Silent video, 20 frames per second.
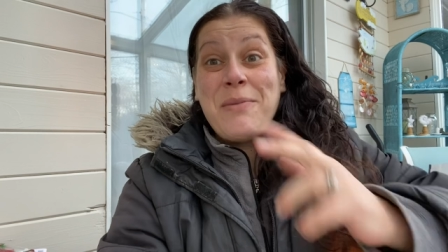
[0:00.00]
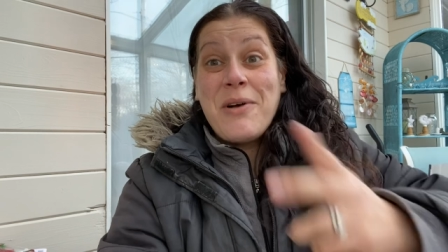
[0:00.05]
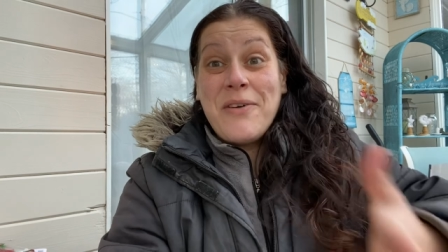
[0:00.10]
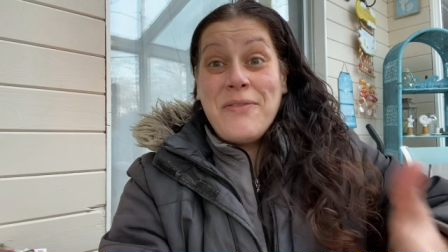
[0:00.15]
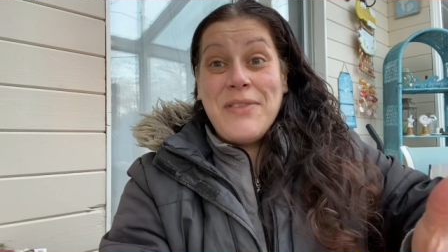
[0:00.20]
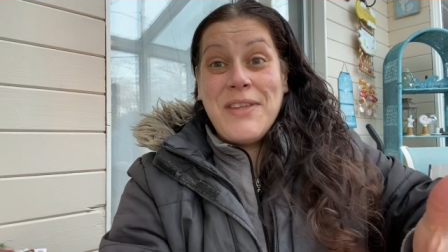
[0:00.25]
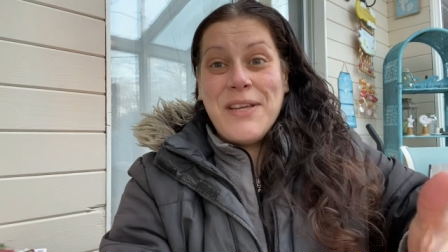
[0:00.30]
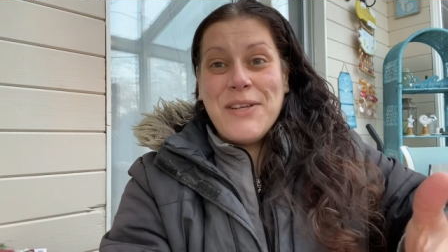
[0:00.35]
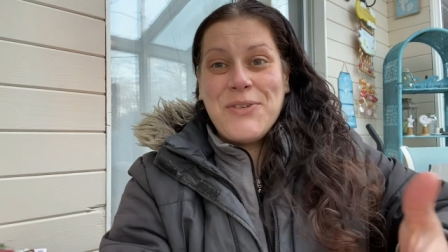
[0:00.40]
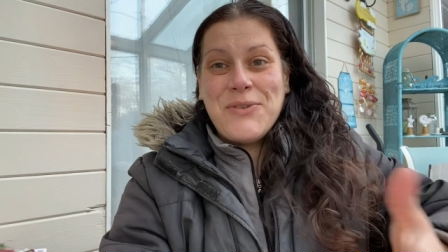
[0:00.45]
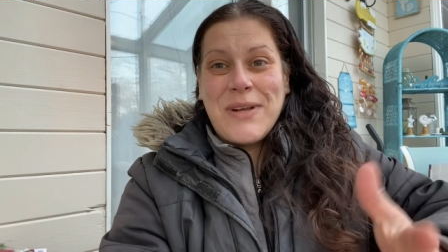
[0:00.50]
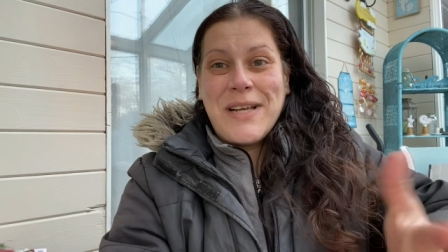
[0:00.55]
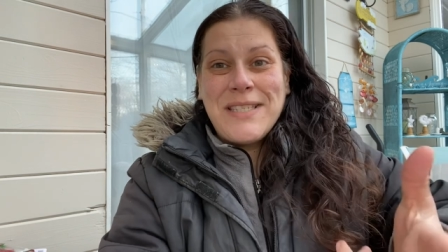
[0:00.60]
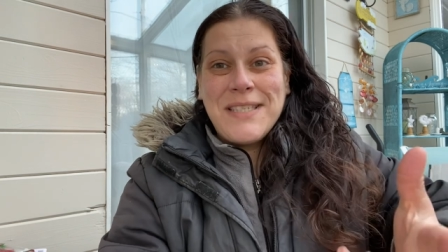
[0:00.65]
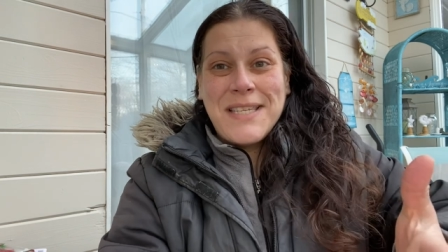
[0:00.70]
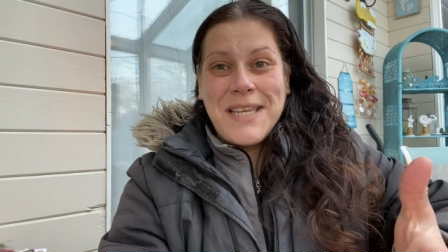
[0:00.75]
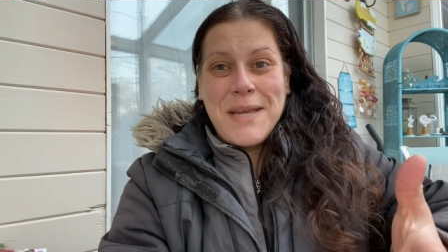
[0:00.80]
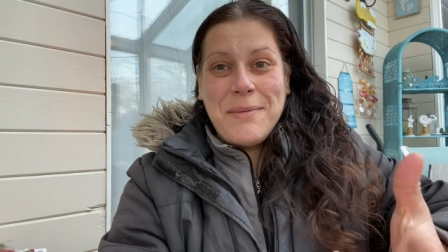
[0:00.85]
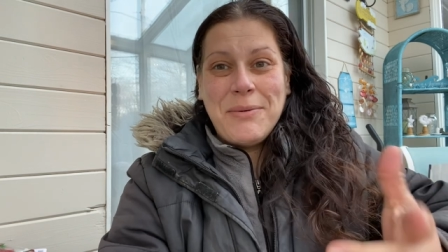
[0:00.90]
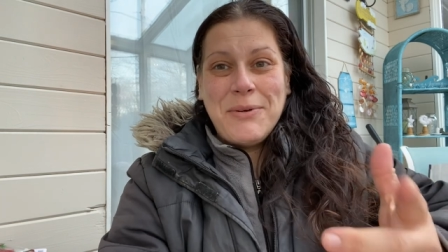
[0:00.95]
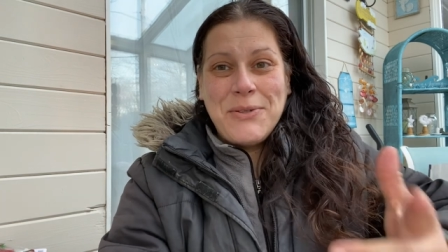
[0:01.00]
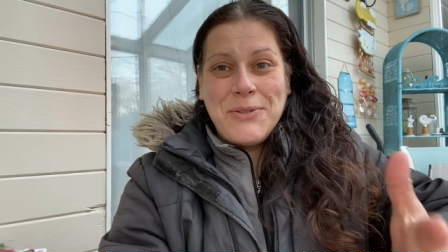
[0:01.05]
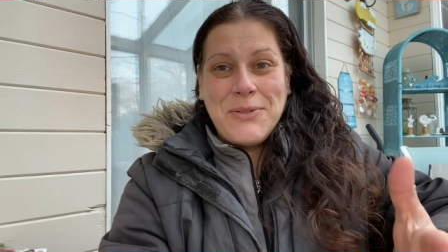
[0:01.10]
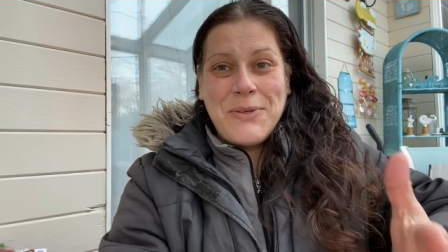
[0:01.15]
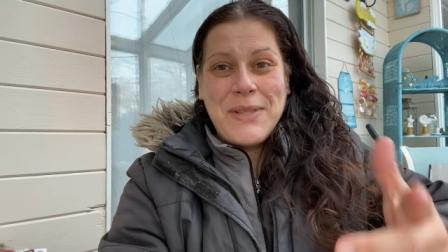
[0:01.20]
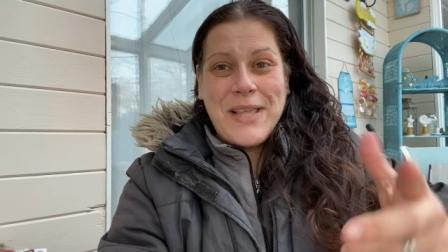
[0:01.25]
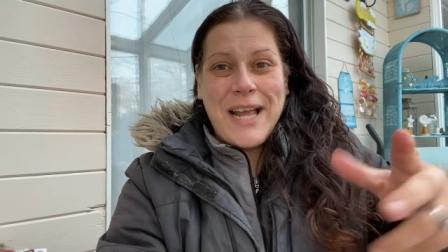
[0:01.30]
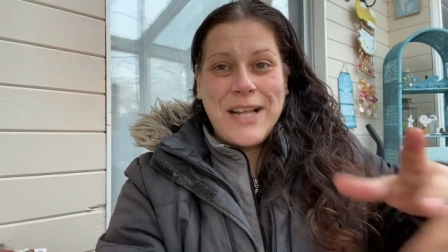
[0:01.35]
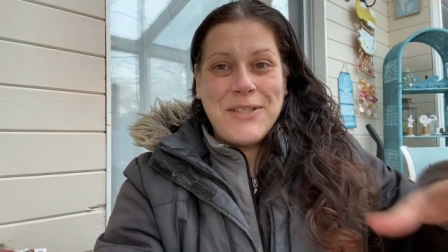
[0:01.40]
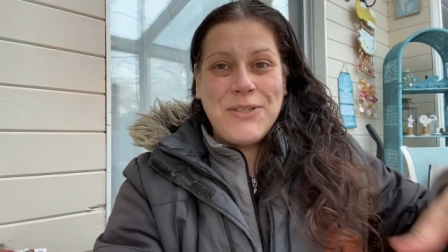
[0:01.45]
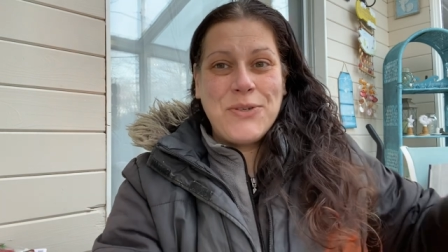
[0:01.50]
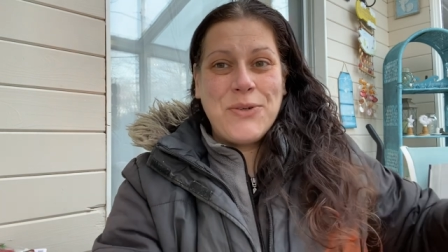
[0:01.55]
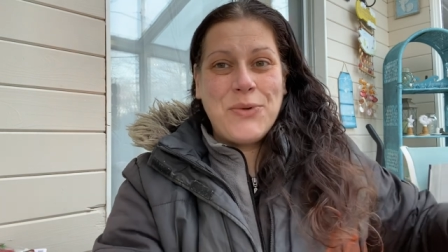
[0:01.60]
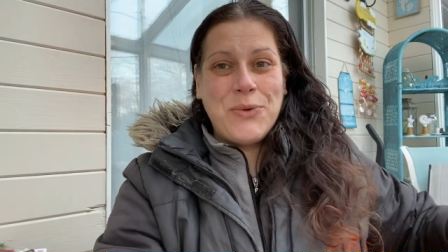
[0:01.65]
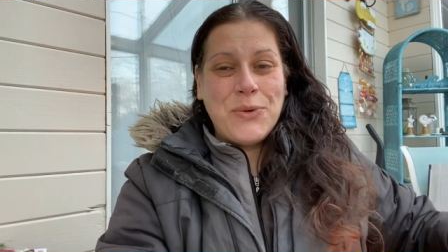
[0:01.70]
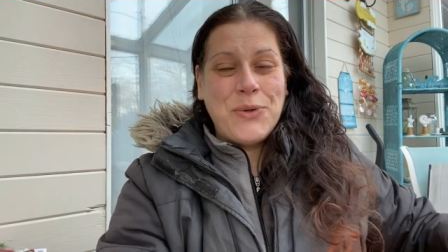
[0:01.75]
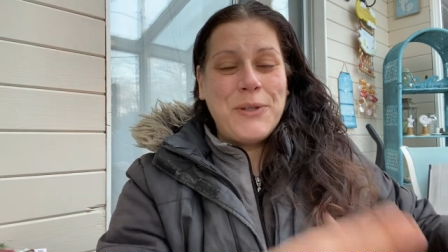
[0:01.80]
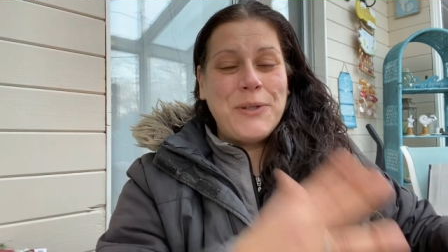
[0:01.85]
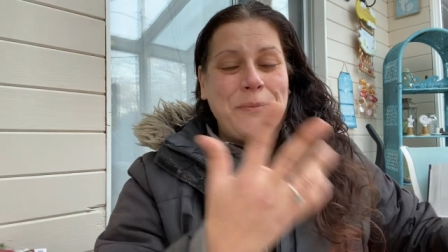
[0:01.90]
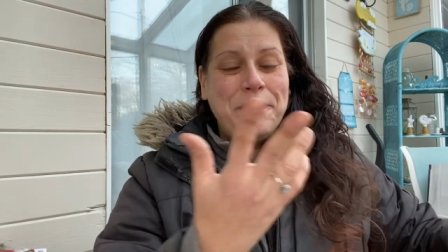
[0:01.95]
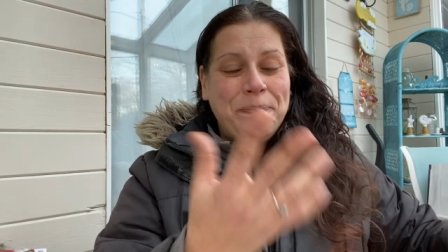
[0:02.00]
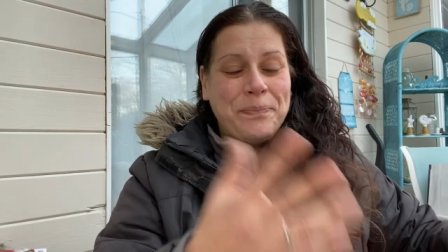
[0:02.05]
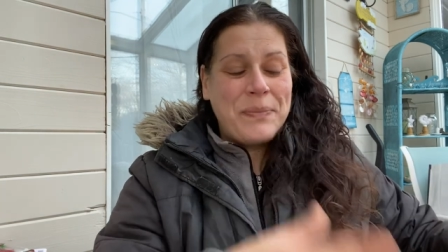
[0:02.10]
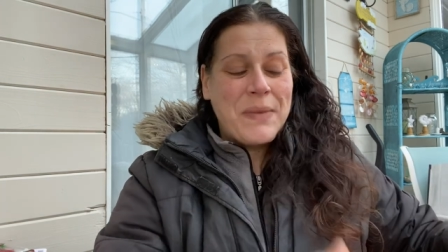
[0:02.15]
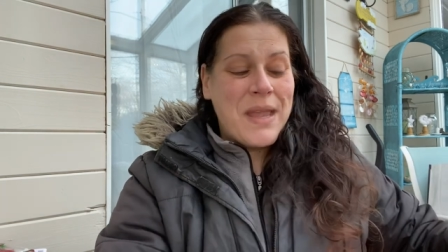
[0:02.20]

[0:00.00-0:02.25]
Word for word: of the address label, so that's cool.